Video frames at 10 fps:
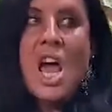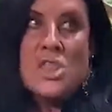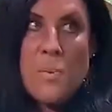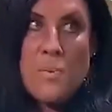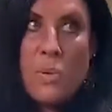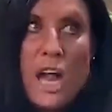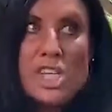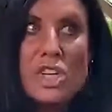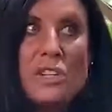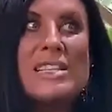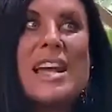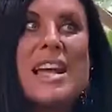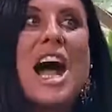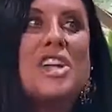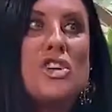The pressure that's
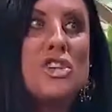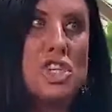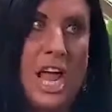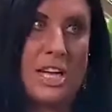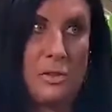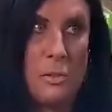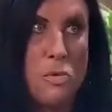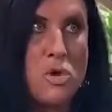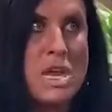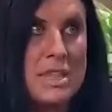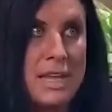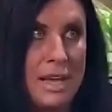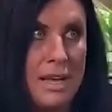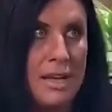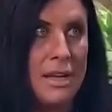on your chest for breathing.